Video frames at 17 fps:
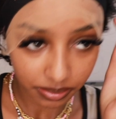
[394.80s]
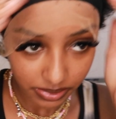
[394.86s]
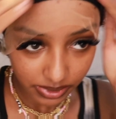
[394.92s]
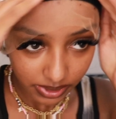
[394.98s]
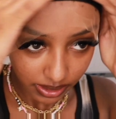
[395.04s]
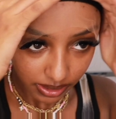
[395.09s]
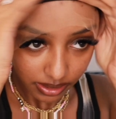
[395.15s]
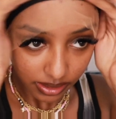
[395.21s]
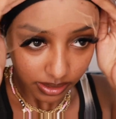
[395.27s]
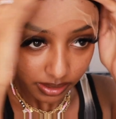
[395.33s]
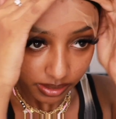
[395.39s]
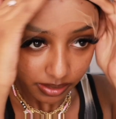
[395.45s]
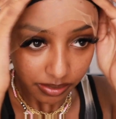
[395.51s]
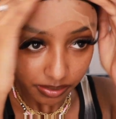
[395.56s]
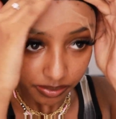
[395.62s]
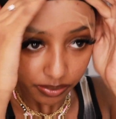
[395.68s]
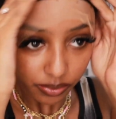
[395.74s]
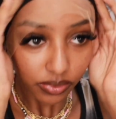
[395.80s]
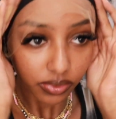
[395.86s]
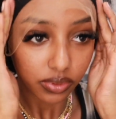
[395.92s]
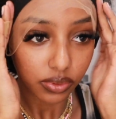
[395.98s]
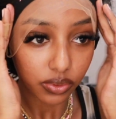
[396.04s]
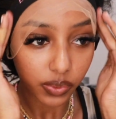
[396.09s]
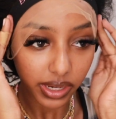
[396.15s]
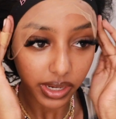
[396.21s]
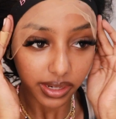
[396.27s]
just gonna
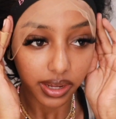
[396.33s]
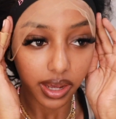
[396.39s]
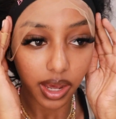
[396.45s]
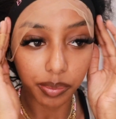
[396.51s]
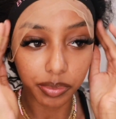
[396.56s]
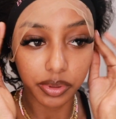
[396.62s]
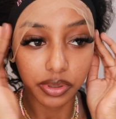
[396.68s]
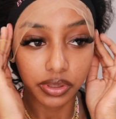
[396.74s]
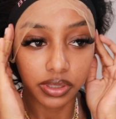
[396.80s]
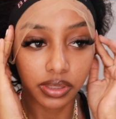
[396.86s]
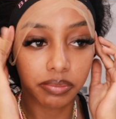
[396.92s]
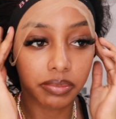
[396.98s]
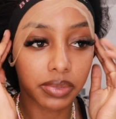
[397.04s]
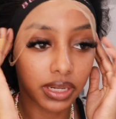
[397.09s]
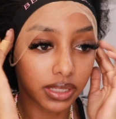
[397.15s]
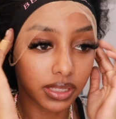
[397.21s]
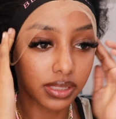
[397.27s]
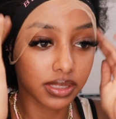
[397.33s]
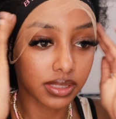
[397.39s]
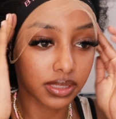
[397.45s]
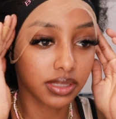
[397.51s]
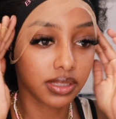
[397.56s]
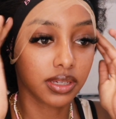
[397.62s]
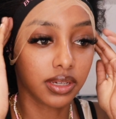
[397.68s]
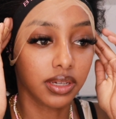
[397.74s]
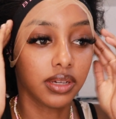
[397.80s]
wait a couple minutes,
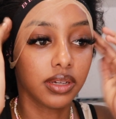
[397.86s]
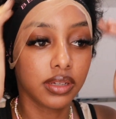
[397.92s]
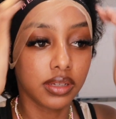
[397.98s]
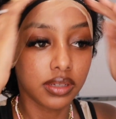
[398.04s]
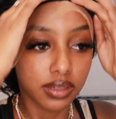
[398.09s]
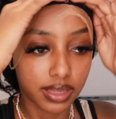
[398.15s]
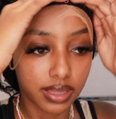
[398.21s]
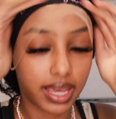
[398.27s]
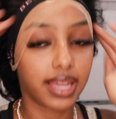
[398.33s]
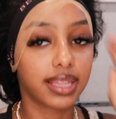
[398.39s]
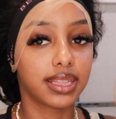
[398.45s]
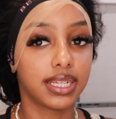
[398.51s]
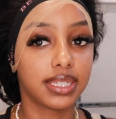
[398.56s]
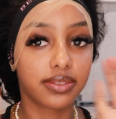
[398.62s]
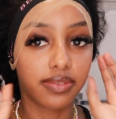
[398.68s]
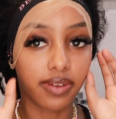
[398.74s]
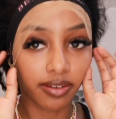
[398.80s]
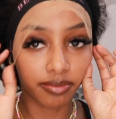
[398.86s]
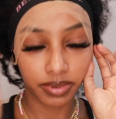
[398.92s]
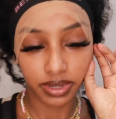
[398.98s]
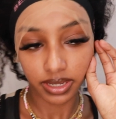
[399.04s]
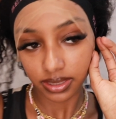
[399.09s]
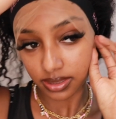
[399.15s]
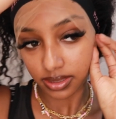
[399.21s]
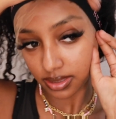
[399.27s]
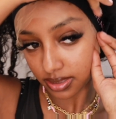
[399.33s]
at least 5
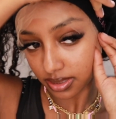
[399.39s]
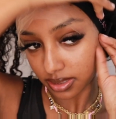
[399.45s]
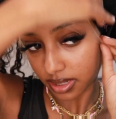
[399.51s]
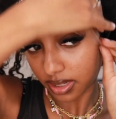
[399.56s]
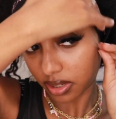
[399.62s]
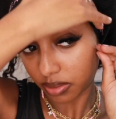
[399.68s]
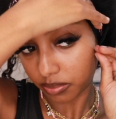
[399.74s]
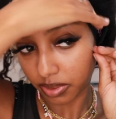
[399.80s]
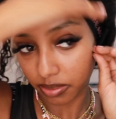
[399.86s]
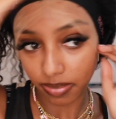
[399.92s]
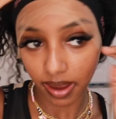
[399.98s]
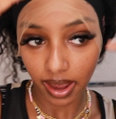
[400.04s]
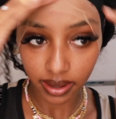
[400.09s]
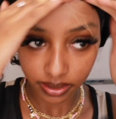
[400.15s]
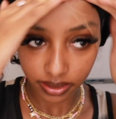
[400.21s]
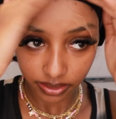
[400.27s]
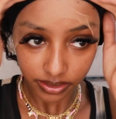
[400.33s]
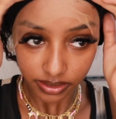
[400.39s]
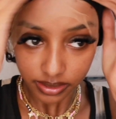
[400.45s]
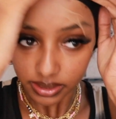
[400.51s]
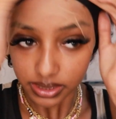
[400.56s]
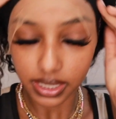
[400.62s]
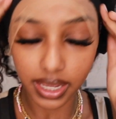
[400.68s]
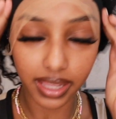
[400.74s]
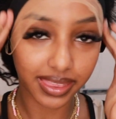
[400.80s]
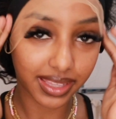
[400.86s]
minutes, and I'll be back to
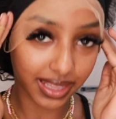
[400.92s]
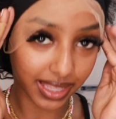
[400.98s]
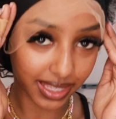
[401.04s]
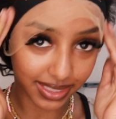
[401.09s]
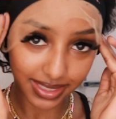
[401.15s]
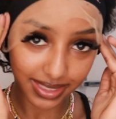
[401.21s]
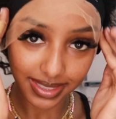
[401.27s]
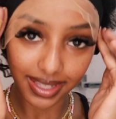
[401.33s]
cut the lace.